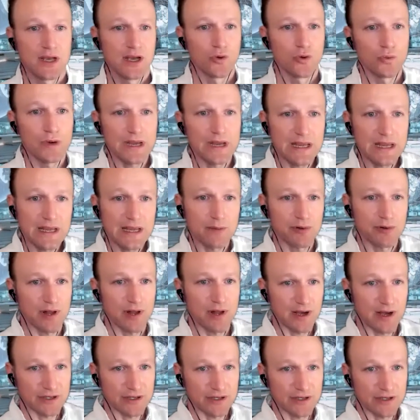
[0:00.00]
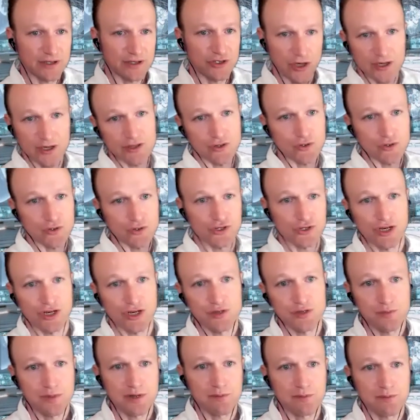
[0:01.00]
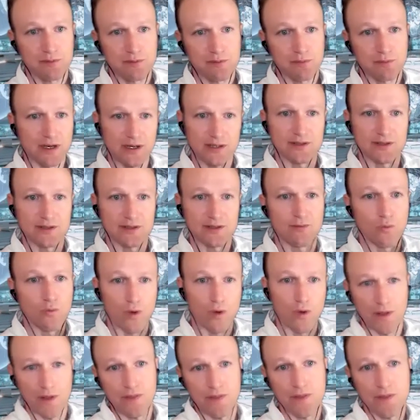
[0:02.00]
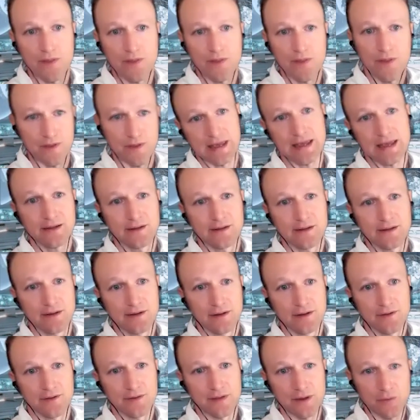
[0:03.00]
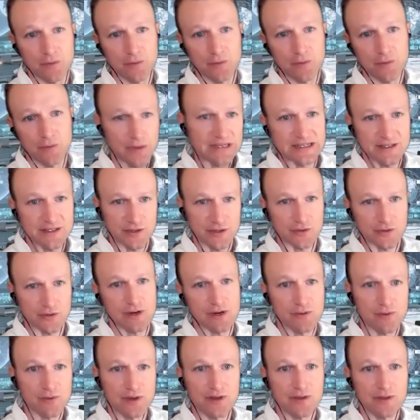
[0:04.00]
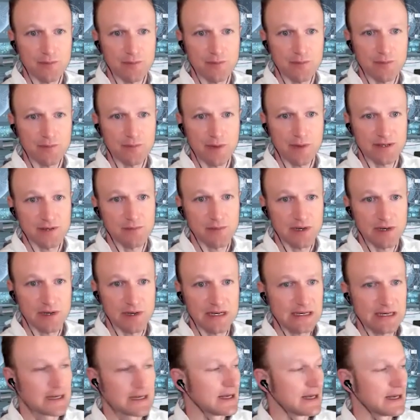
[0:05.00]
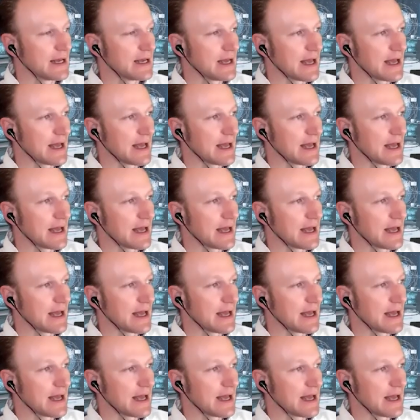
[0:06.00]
we apply trust or judgment because of one thing that we disagree with about somebody